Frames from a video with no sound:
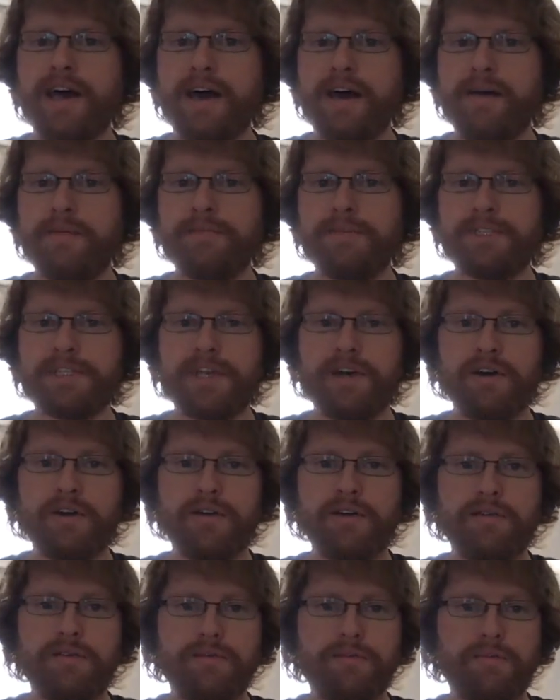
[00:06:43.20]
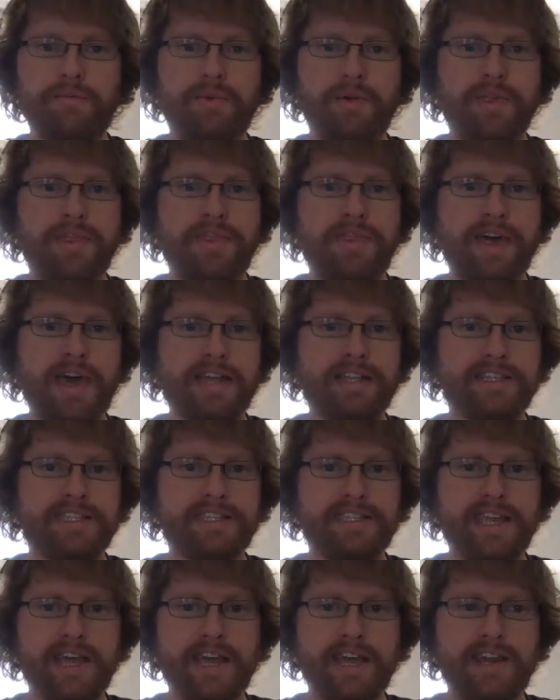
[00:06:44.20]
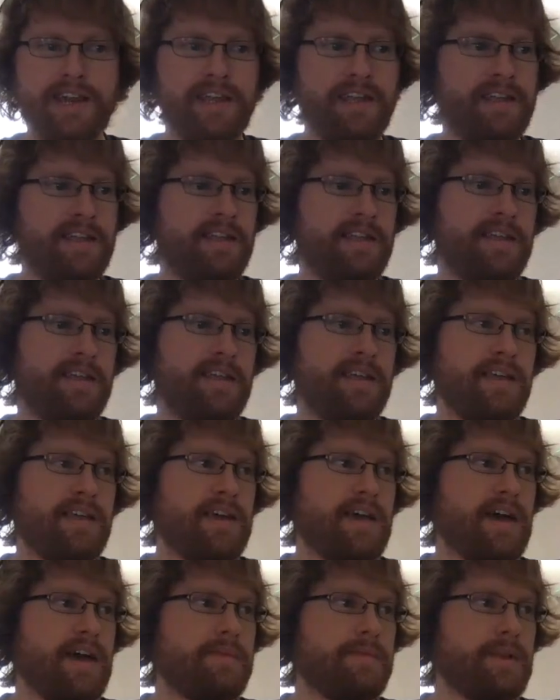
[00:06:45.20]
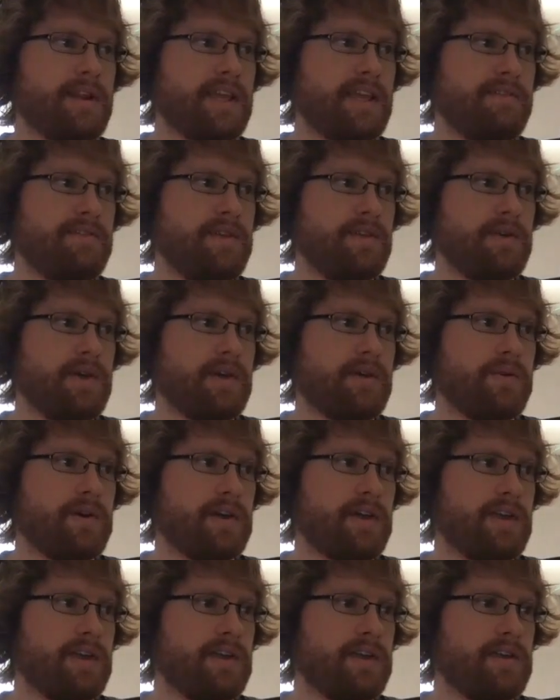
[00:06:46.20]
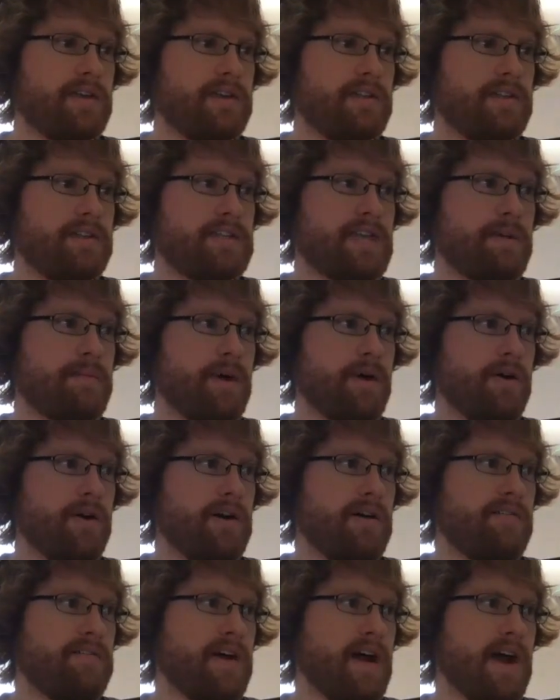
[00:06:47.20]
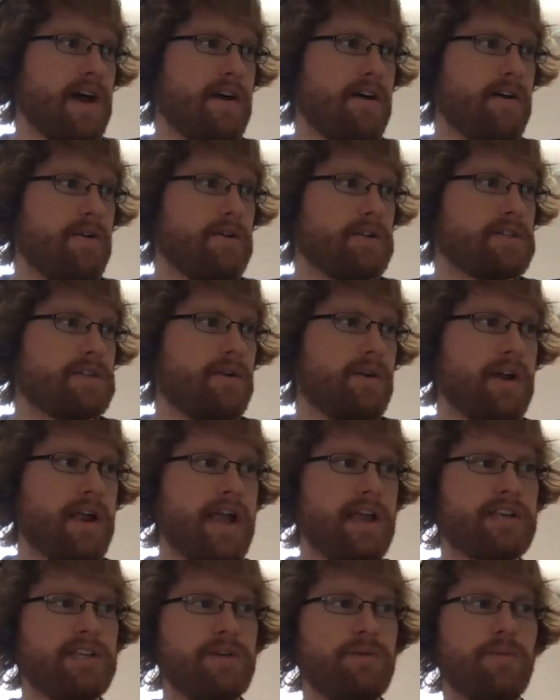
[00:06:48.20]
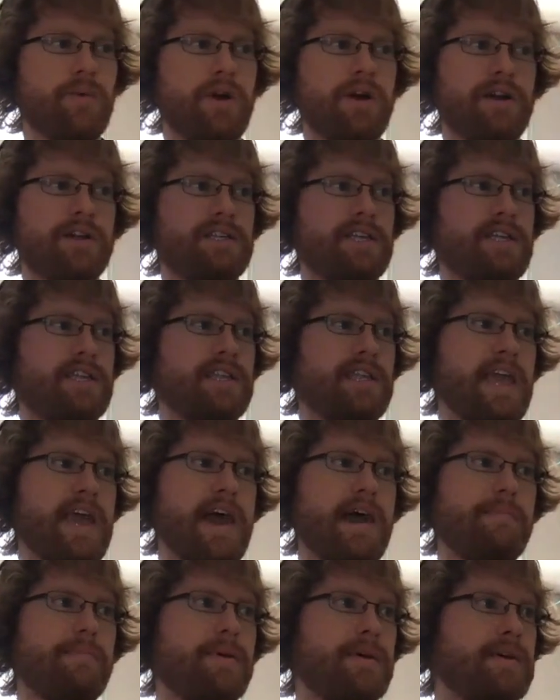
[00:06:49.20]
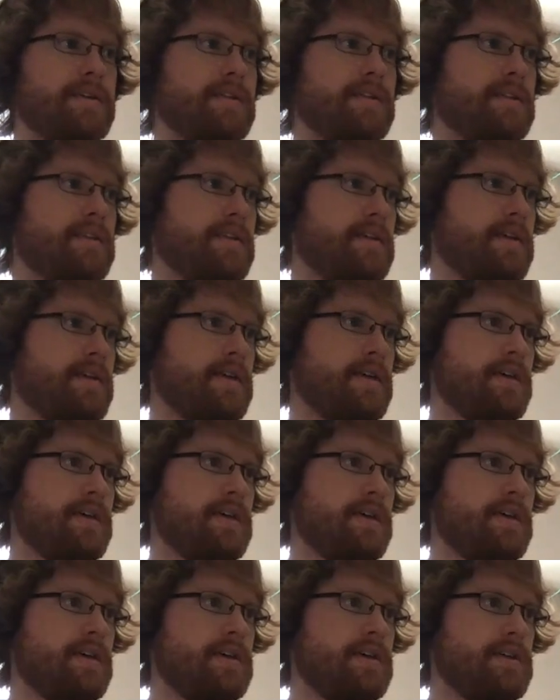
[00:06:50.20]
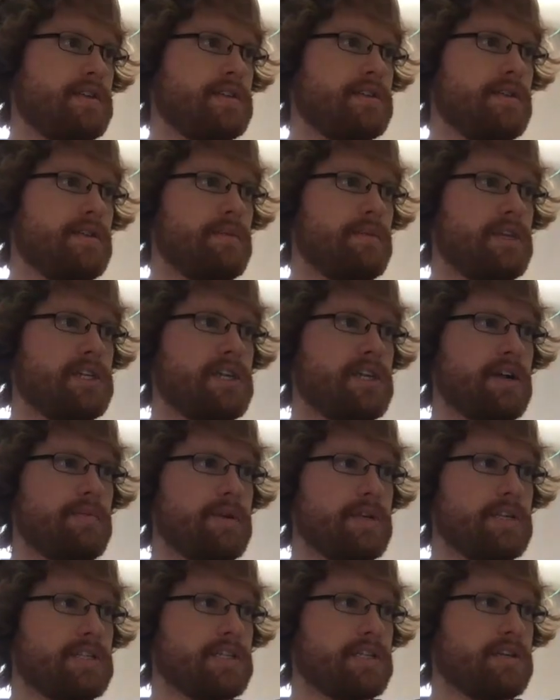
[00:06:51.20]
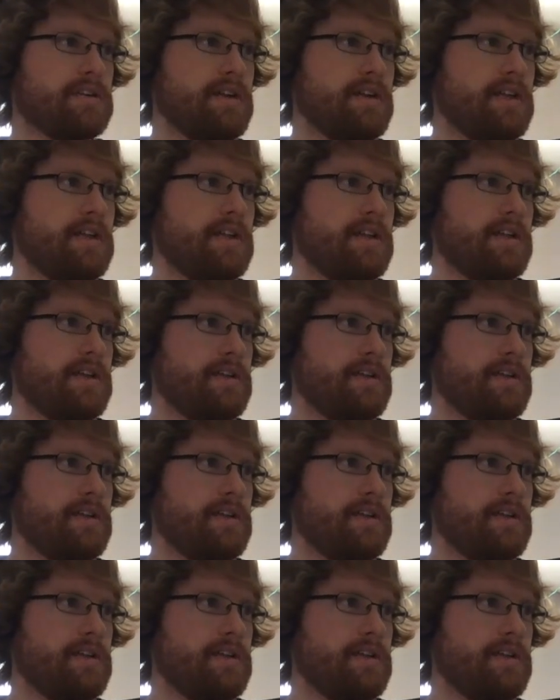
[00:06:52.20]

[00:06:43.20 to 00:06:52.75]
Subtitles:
So with that said, I'm going to give you a quick demo of how scoring actually works in the app. So let me share my screen.